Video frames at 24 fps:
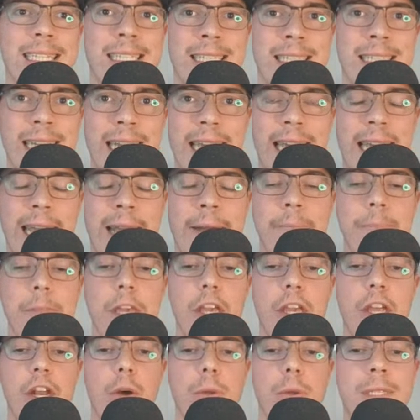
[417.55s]
to see,
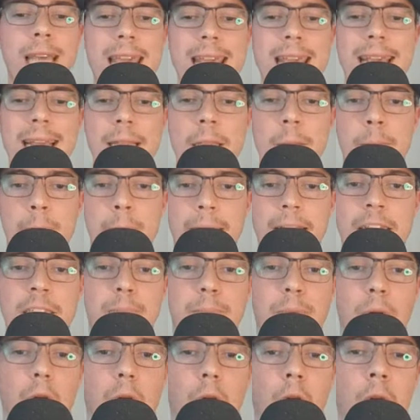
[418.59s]
taking the
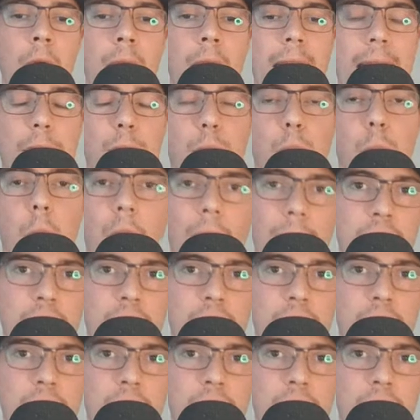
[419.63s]
baseball and